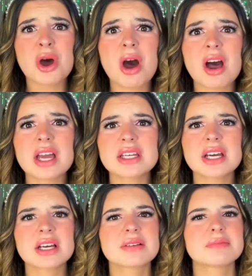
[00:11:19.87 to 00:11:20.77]

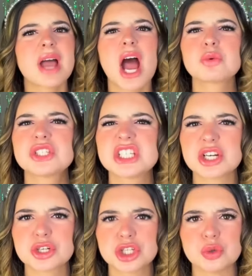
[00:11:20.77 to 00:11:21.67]
Todd, how
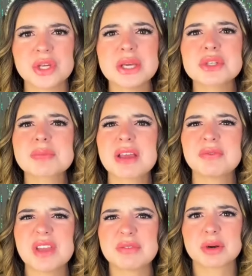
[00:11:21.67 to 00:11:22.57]
dare you? He was
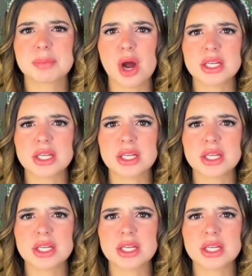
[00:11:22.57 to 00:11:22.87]
my favorite